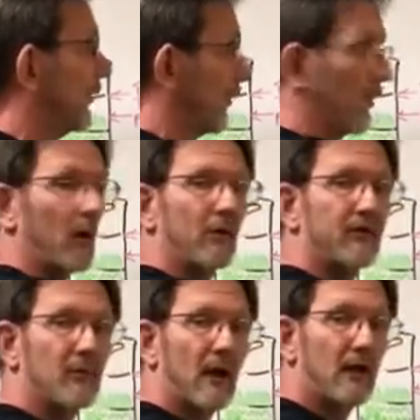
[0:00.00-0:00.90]
or
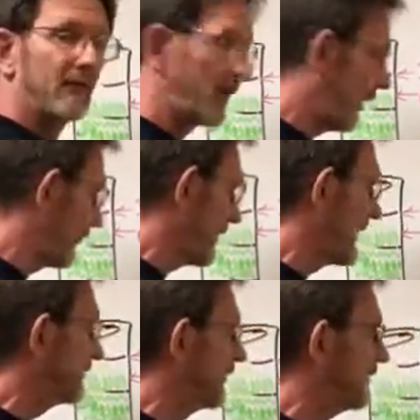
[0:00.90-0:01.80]
some kind of another
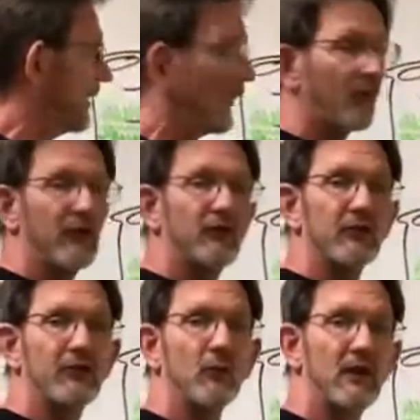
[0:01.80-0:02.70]
activity other than
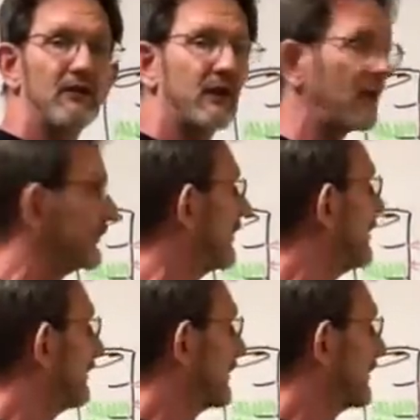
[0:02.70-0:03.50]
just a written test?